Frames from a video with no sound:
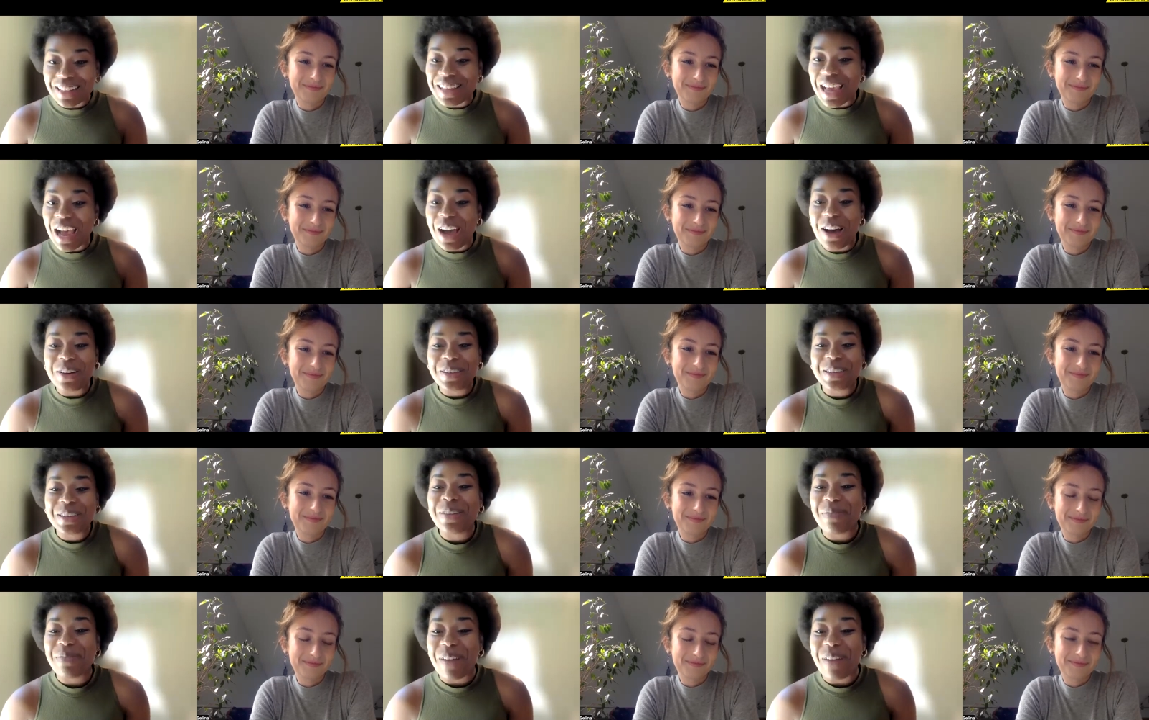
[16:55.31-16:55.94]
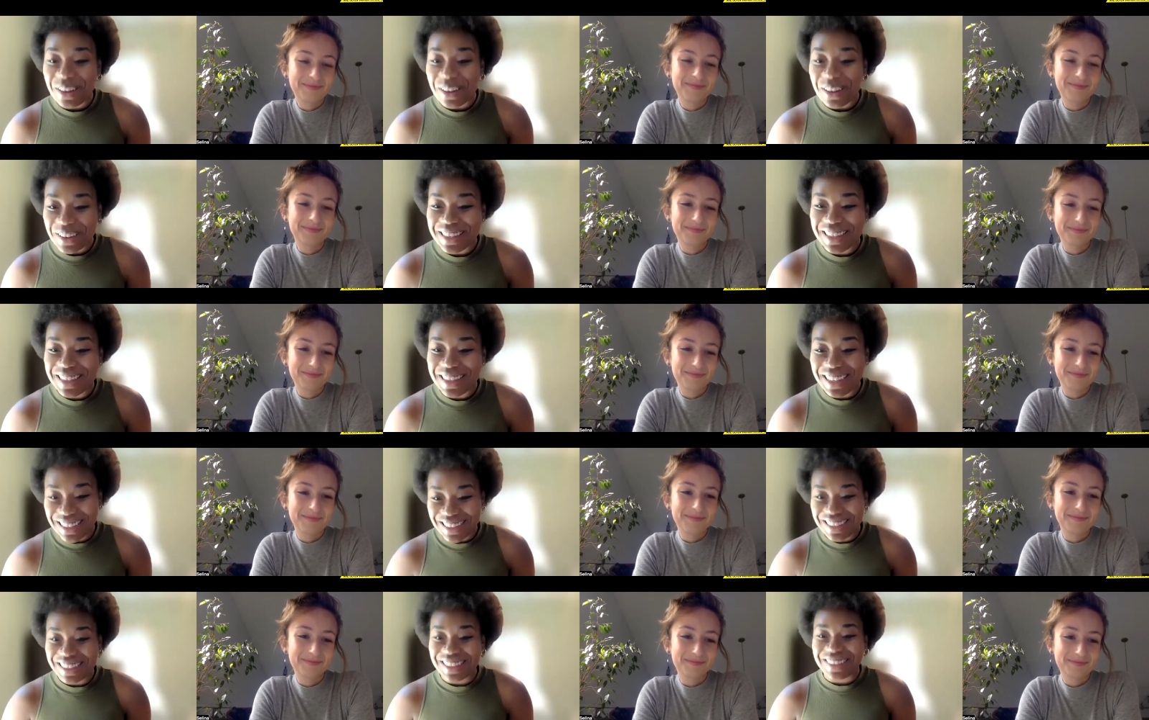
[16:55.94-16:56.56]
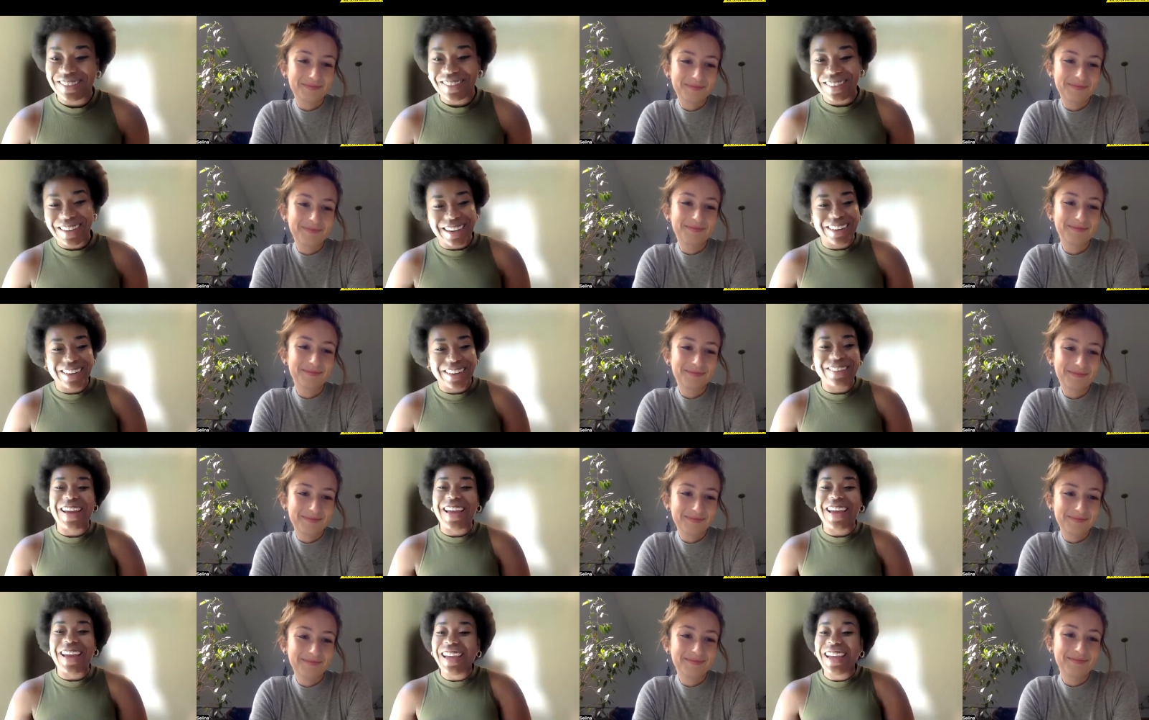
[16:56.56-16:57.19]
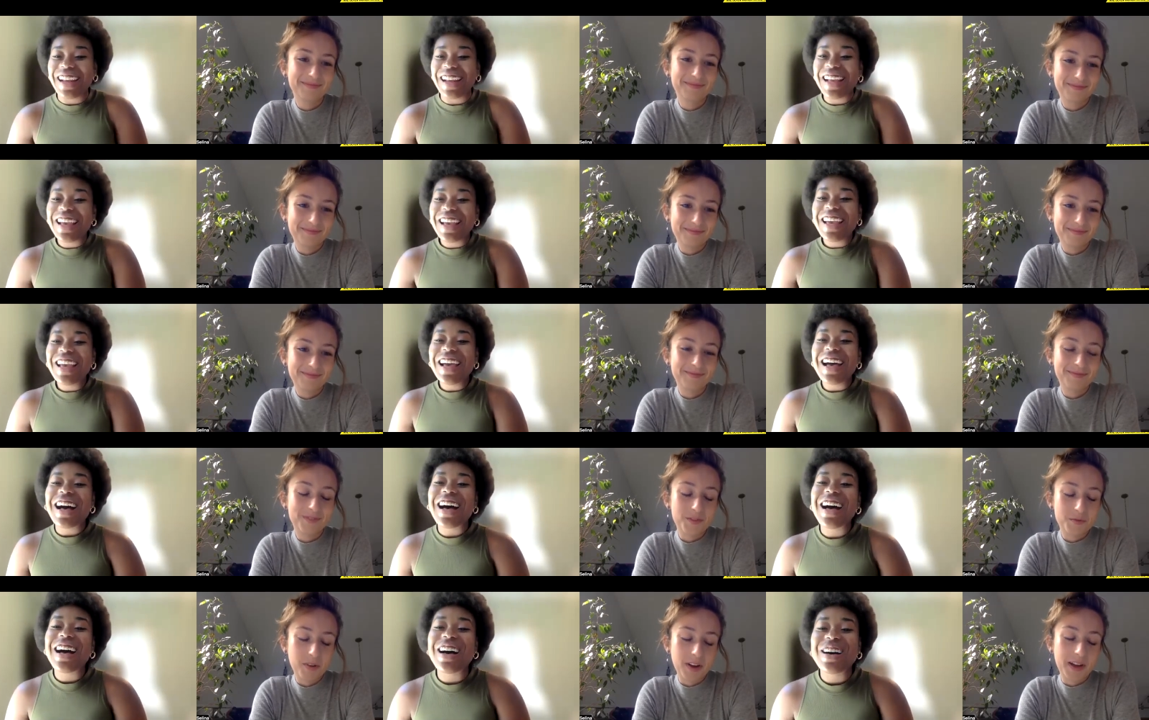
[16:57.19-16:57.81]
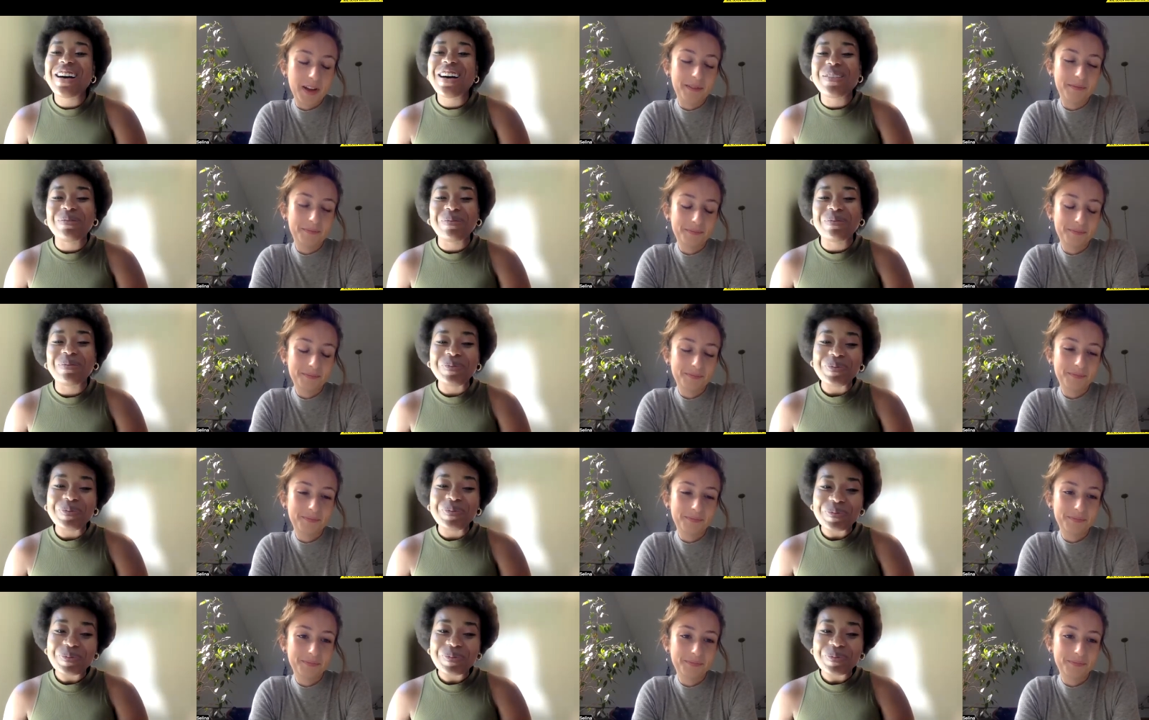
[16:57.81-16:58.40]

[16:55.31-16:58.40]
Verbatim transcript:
Speaker 1: how democracy should work, right? right. Um,